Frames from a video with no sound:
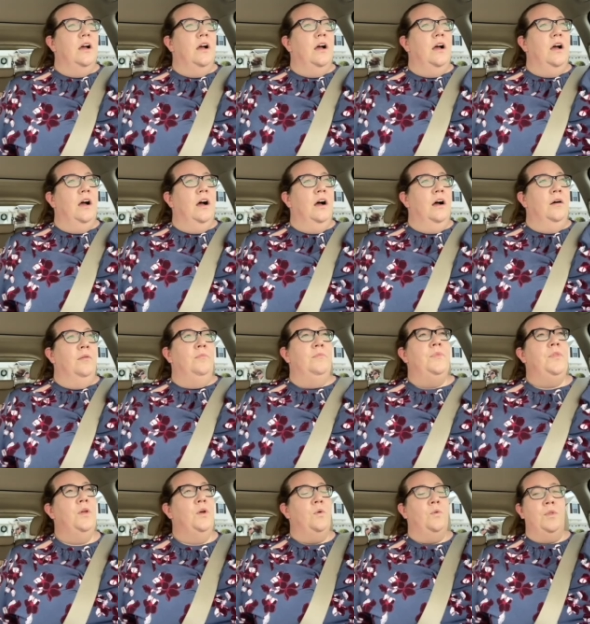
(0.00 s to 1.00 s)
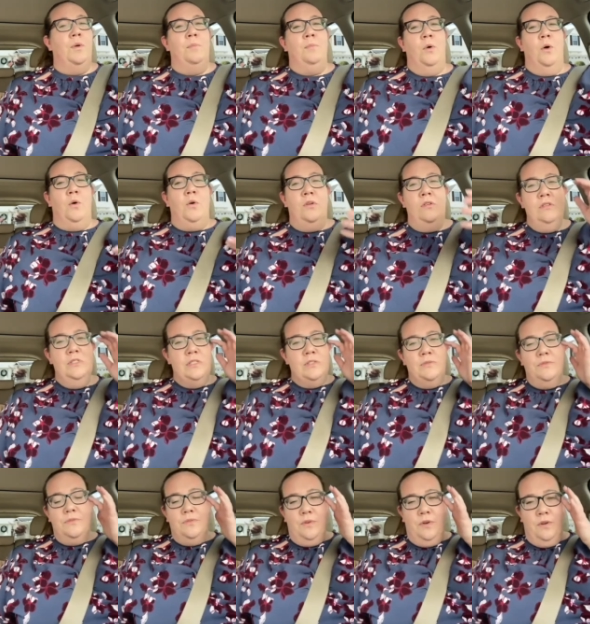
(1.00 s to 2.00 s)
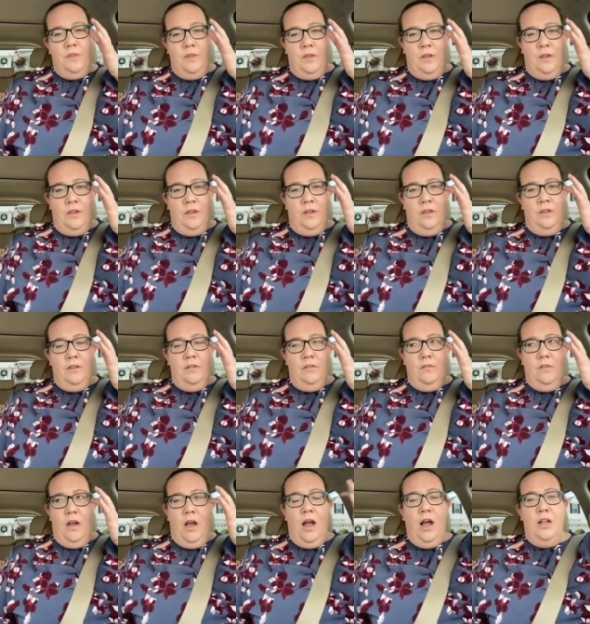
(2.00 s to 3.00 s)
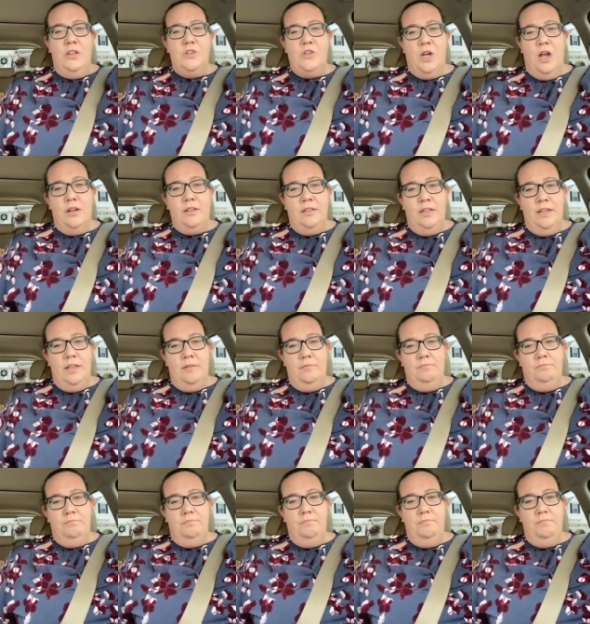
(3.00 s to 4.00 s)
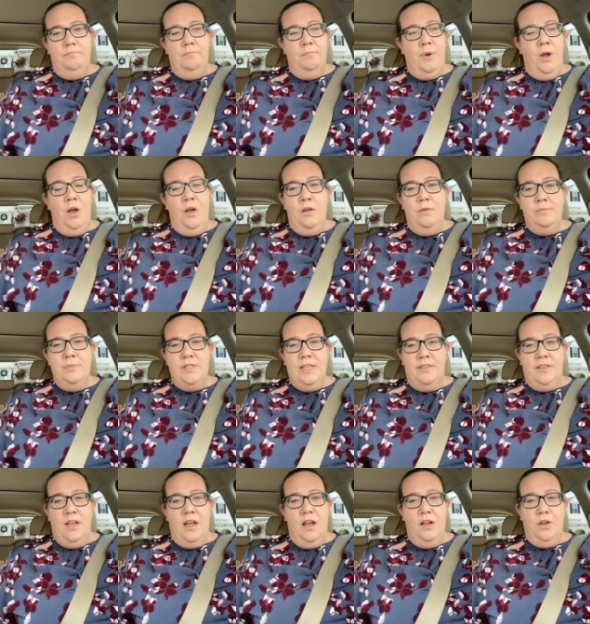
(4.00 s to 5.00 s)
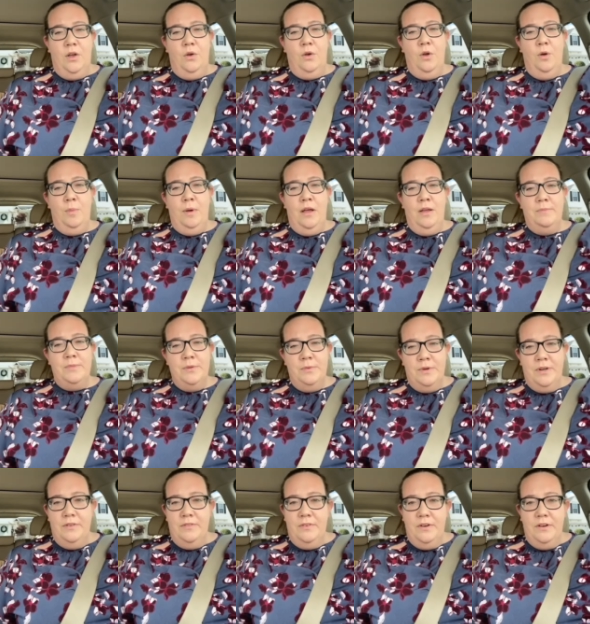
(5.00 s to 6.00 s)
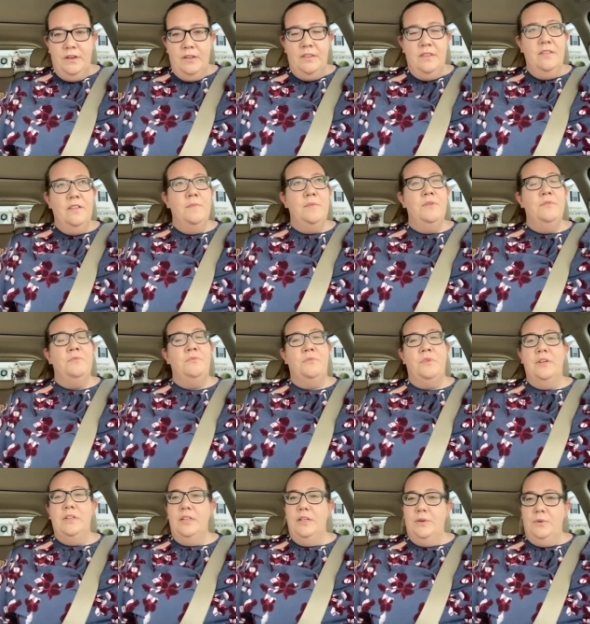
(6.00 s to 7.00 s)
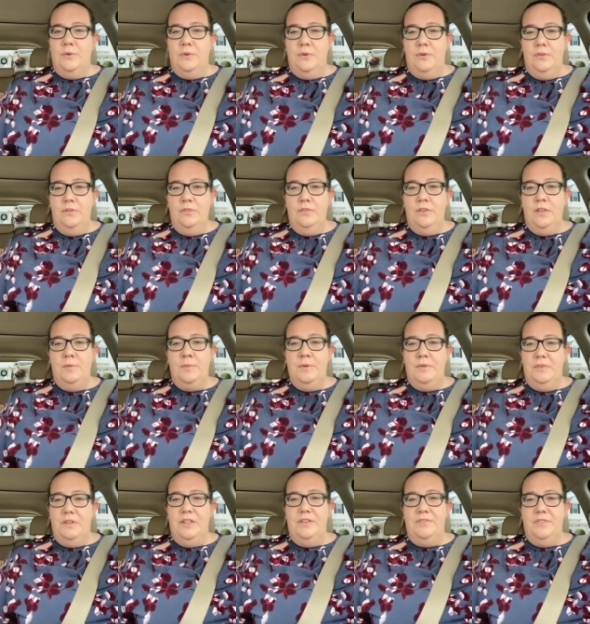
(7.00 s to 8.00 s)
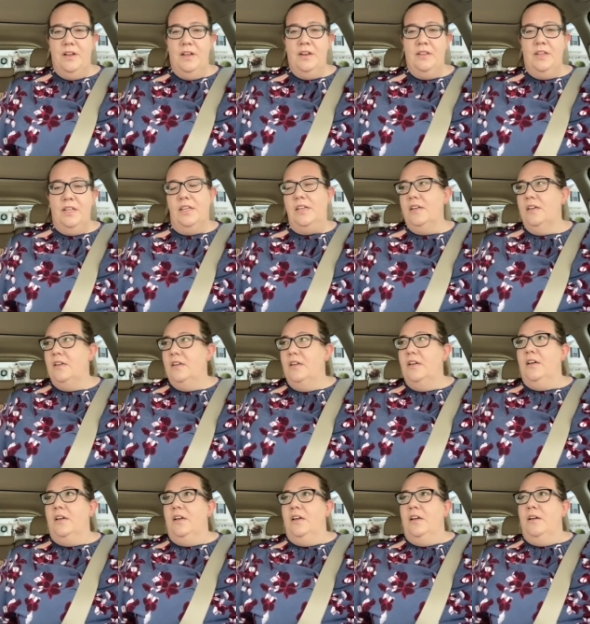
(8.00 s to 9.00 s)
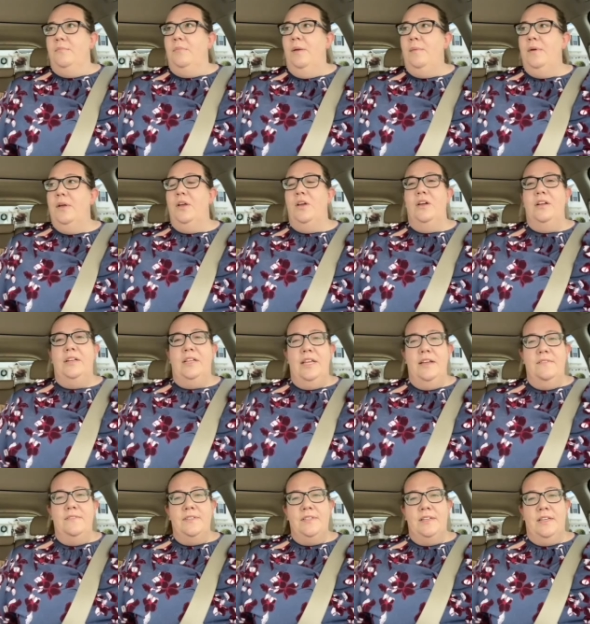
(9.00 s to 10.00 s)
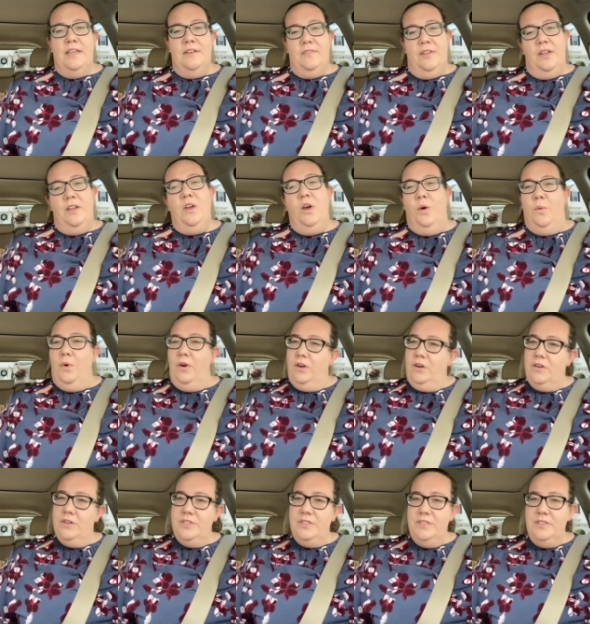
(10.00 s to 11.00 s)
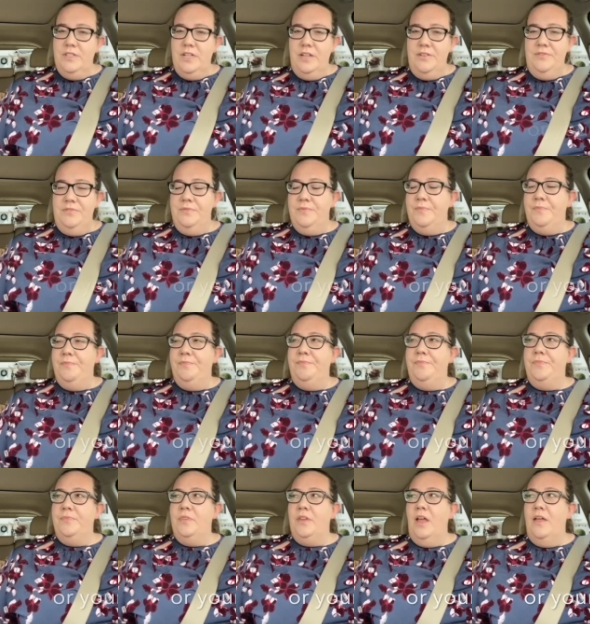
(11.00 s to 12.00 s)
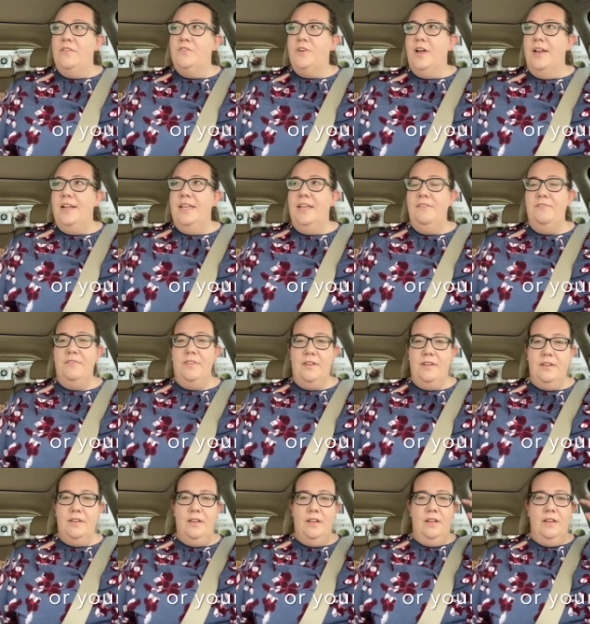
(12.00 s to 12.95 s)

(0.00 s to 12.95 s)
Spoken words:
the molds for the hot chocolate bombs, like the hot cocoa bombs or whatever. I think that'd be really cool. That'd be really fun and like maybe a good gift to give like coworkers and stuff. I'll try to give the